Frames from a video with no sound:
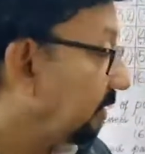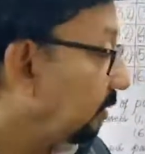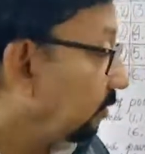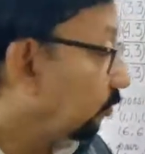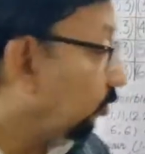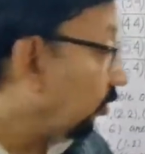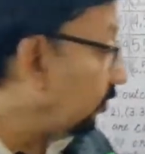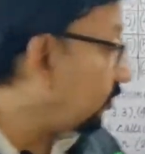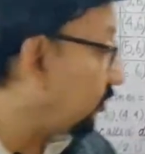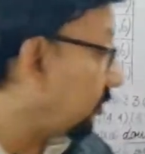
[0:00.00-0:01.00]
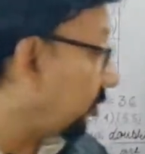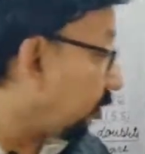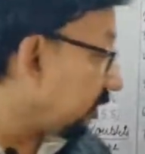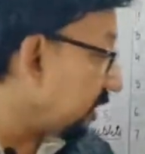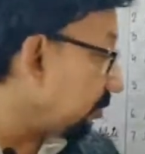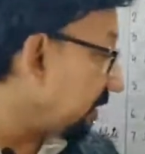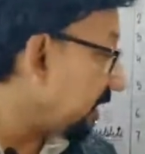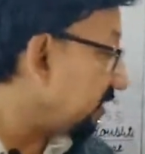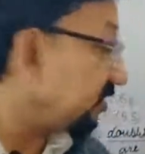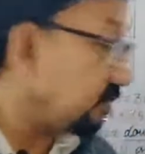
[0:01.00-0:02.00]
Those ordered
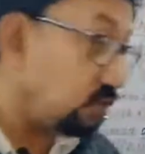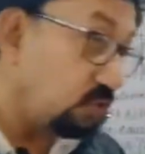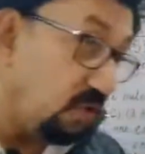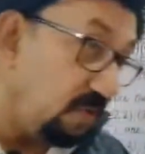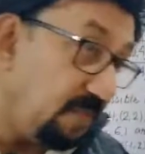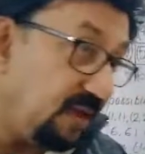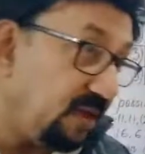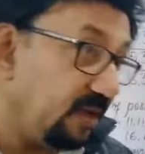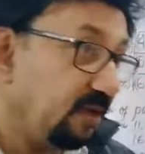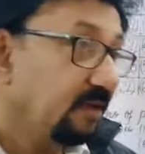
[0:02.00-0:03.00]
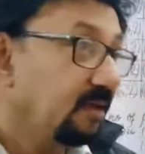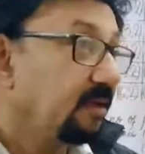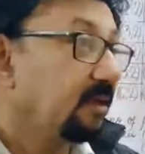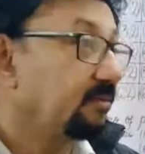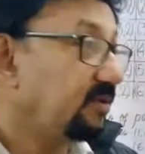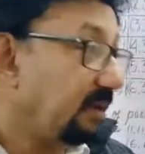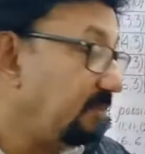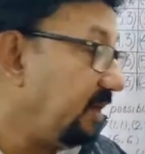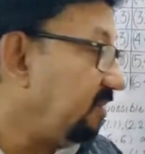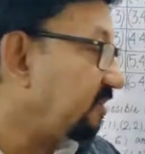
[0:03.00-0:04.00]
pairs should be
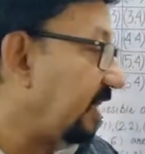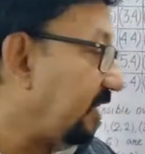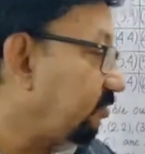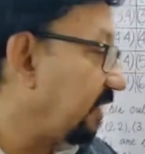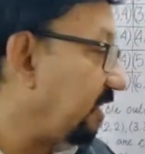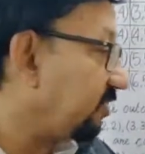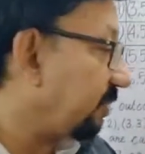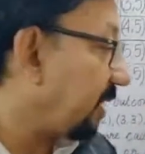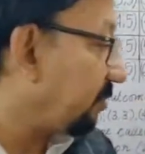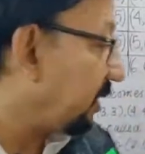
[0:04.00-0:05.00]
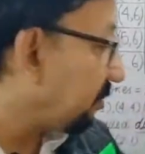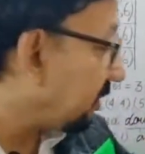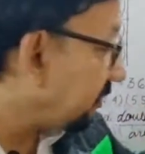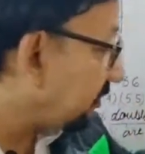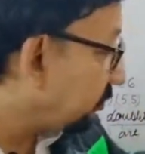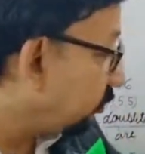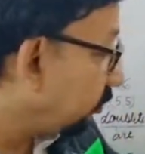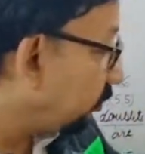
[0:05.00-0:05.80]
doublets as well as prime numbers. So 2, 2,